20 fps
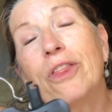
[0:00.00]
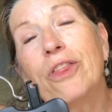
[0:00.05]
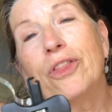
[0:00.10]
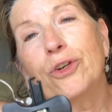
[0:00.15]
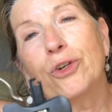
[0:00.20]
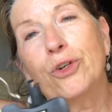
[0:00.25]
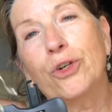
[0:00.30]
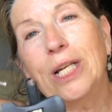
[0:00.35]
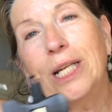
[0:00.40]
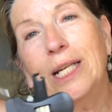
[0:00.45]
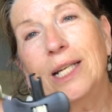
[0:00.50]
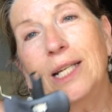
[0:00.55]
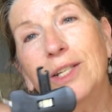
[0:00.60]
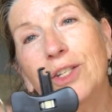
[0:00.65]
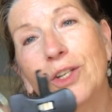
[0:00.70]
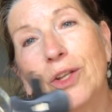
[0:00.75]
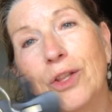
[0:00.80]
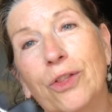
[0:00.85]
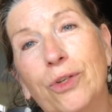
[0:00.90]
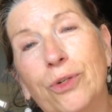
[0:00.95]
30
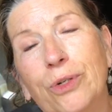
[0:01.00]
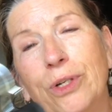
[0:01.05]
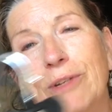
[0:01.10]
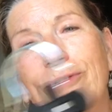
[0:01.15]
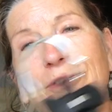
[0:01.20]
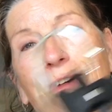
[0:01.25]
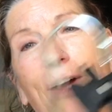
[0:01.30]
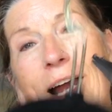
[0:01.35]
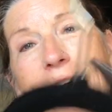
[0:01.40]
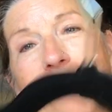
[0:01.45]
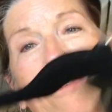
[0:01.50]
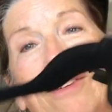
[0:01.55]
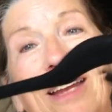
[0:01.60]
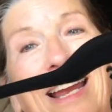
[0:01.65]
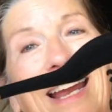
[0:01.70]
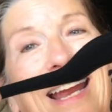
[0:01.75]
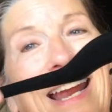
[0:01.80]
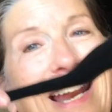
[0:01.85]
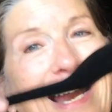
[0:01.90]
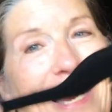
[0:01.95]
to 35
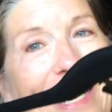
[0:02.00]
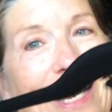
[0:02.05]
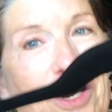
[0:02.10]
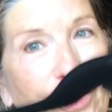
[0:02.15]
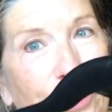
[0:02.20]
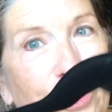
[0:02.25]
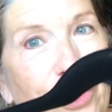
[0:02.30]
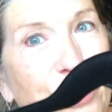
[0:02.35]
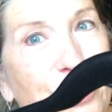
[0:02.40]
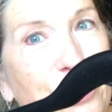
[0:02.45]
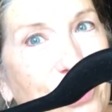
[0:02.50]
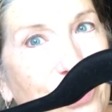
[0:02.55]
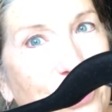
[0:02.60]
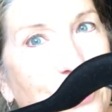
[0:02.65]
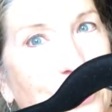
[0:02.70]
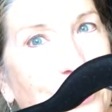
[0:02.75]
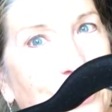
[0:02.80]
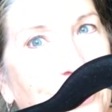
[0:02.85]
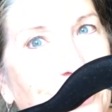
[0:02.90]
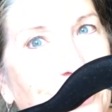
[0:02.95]
hangers